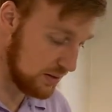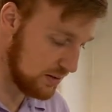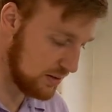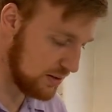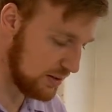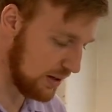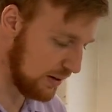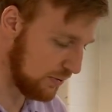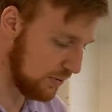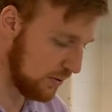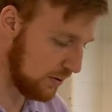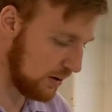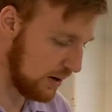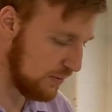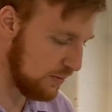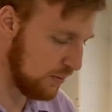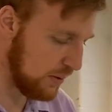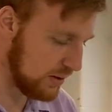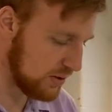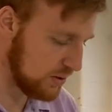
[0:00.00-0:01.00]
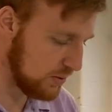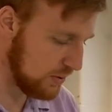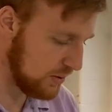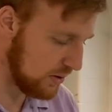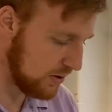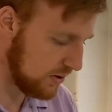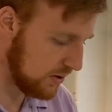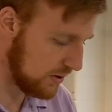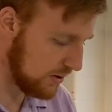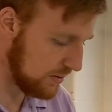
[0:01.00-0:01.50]
suffer even while doing
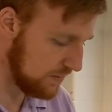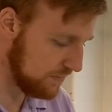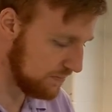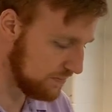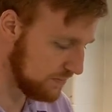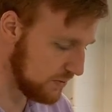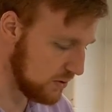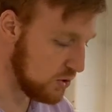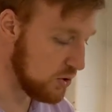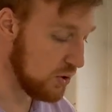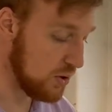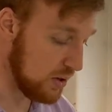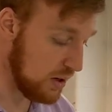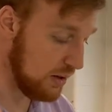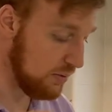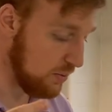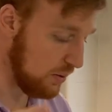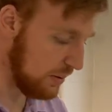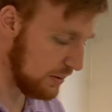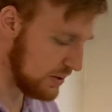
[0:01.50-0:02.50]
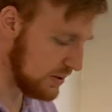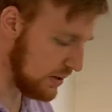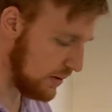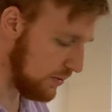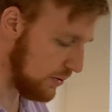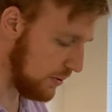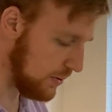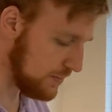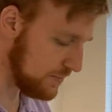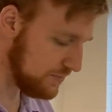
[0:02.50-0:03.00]
good. We do good even while we
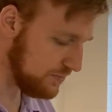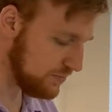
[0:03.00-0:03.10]
suffer.